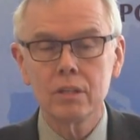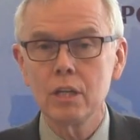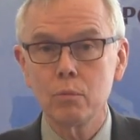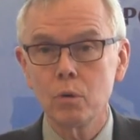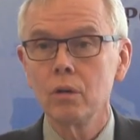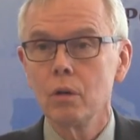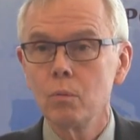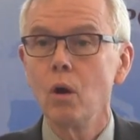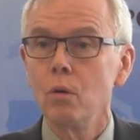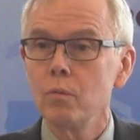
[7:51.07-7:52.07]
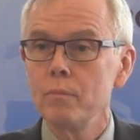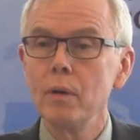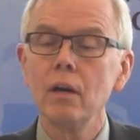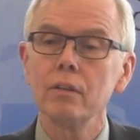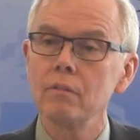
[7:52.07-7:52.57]
extent we're, we have
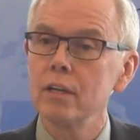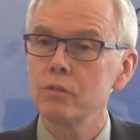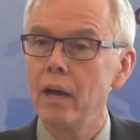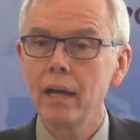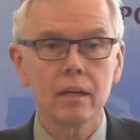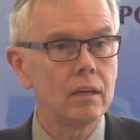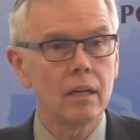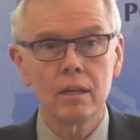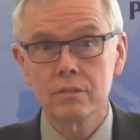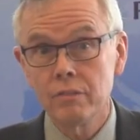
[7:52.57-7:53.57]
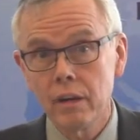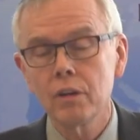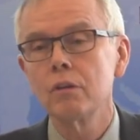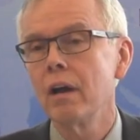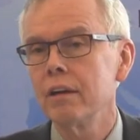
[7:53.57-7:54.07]
been on the right track, and, and it's
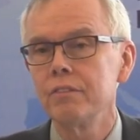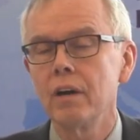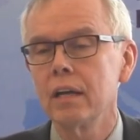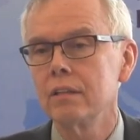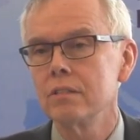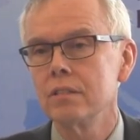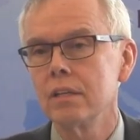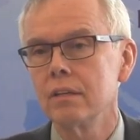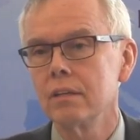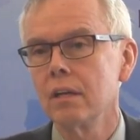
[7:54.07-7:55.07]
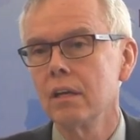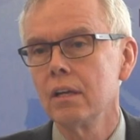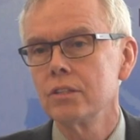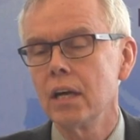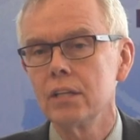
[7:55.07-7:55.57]
very gratifying to see that
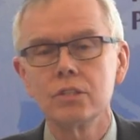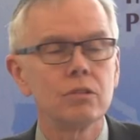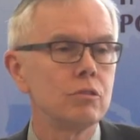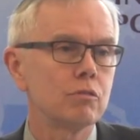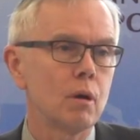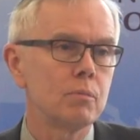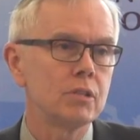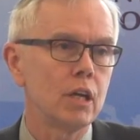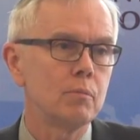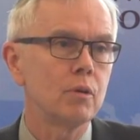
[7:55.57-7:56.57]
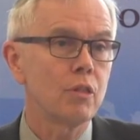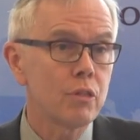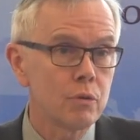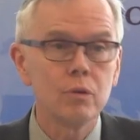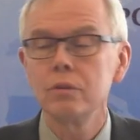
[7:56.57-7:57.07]
Chinese students represent about a
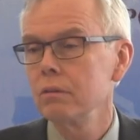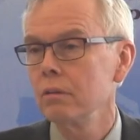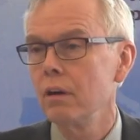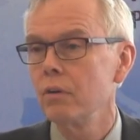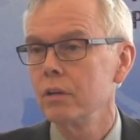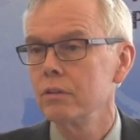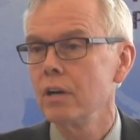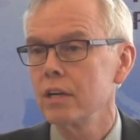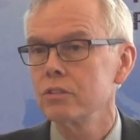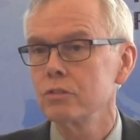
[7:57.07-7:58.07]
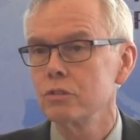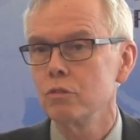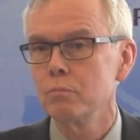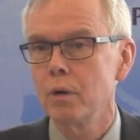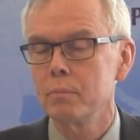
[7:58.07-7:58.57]
third of our international
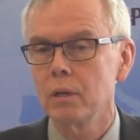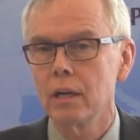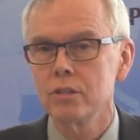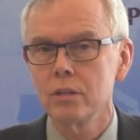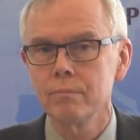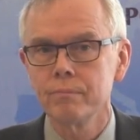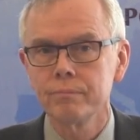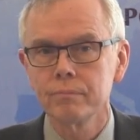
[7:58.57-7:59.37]
student population.